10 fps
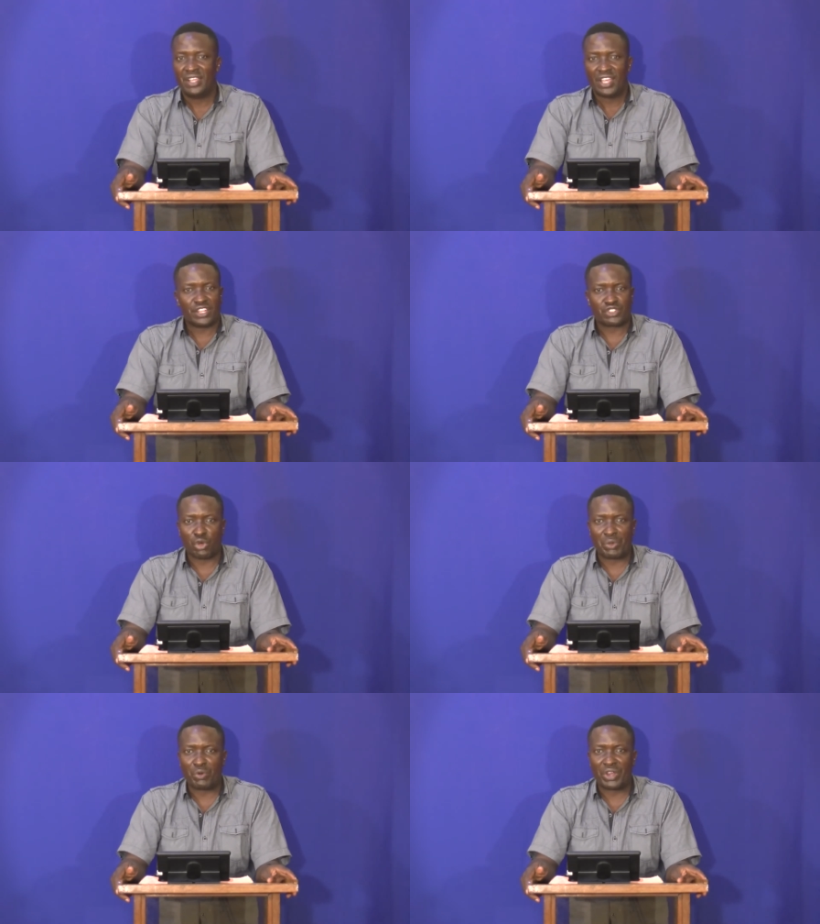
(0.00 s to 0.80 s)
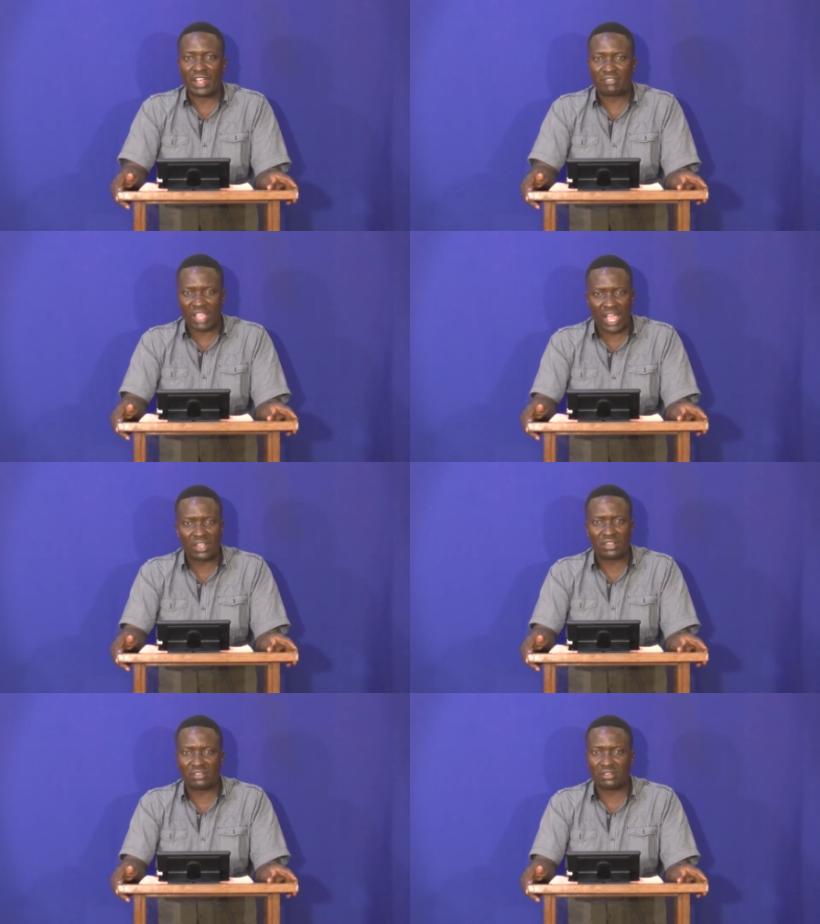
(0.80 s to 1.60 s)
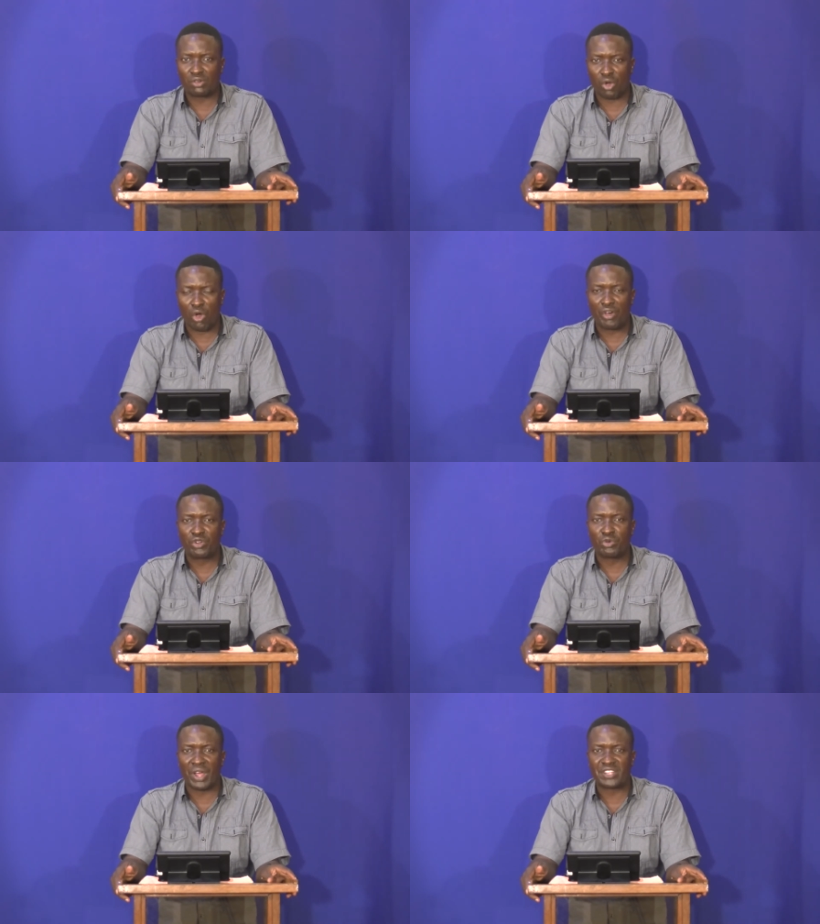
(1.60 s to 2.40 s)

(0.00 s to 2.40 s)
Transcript: And so we want to thank God who